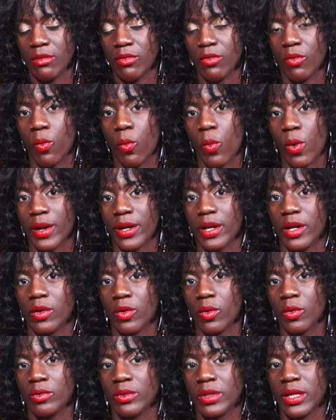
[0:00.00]
the one and
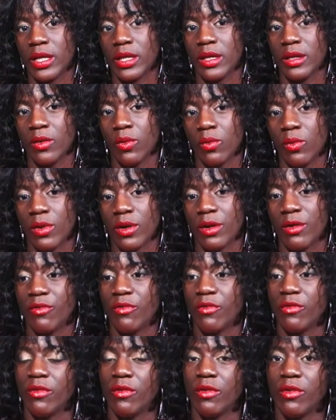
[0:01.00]
only, one of
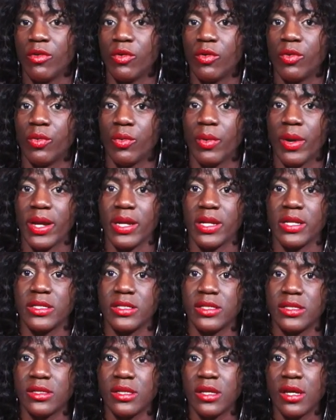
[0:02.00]
the
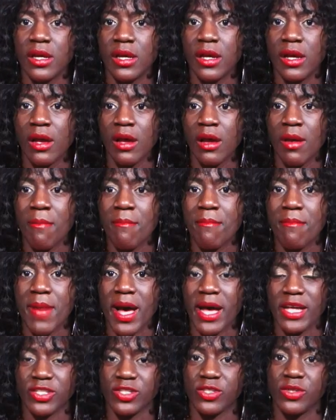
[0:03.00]
greatest
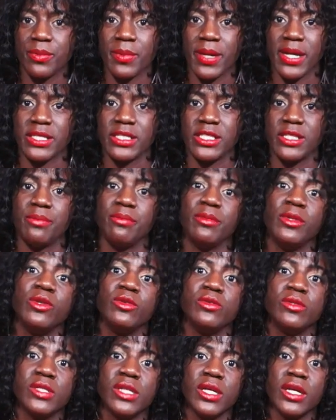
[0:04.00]
masterminds in
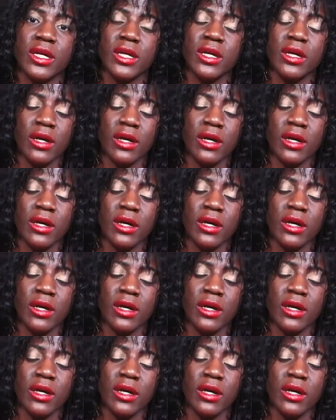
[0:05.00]
music,